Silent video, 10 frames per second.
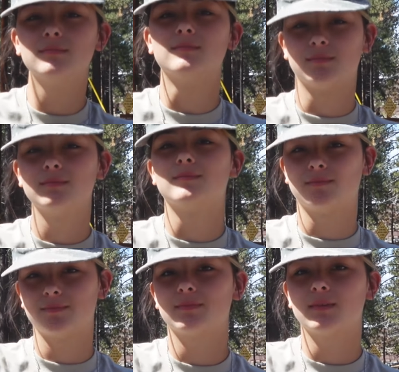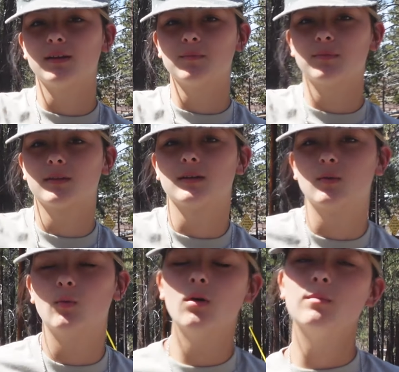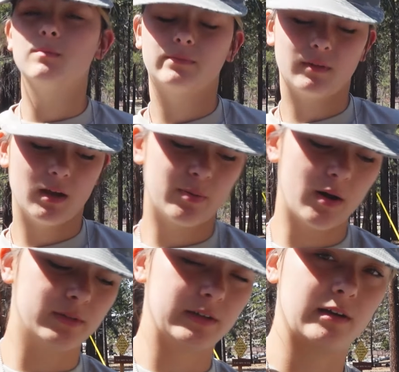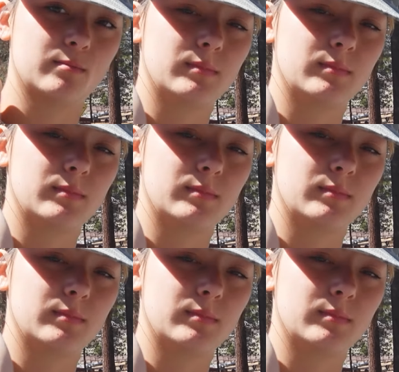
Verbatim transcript: Yeah. Not gonna eat anything good or anything. Well, I probably am,